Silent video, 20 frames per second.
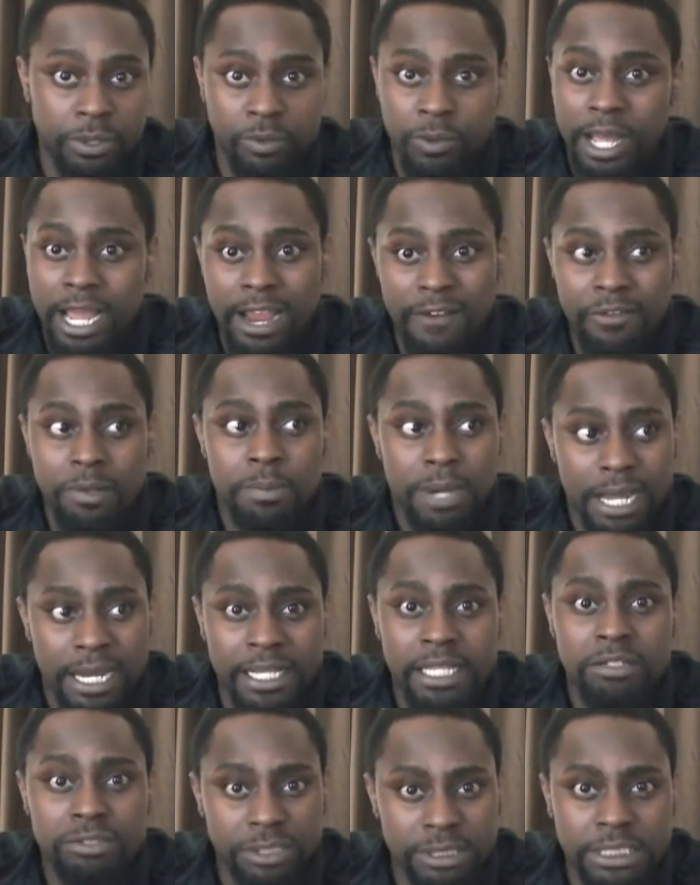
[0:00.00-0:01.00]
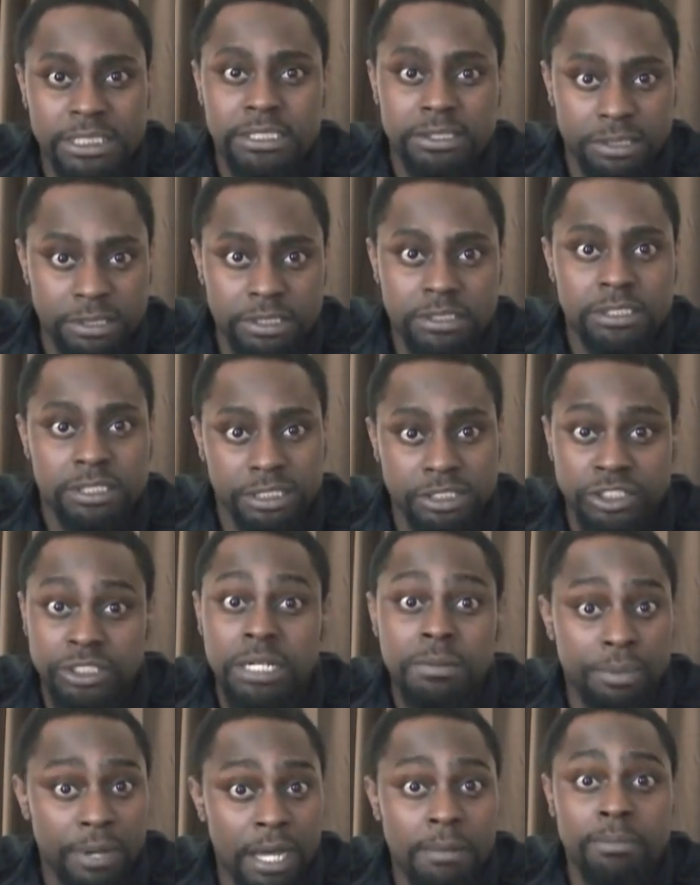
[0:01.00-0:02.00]
and why everybody else needs to
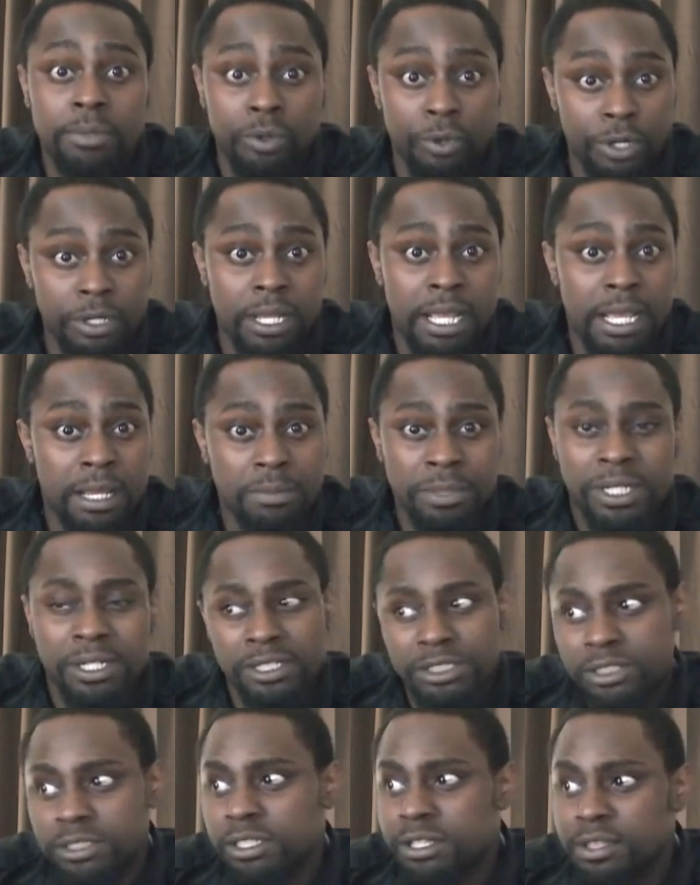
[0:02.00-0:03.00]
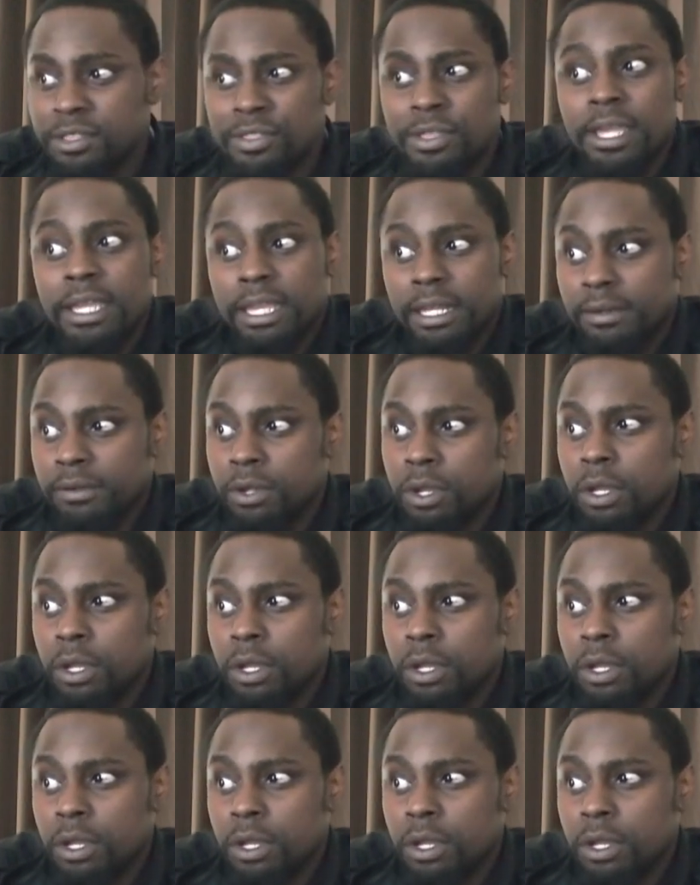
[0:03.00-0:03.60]
jump on board. Because you're thinking,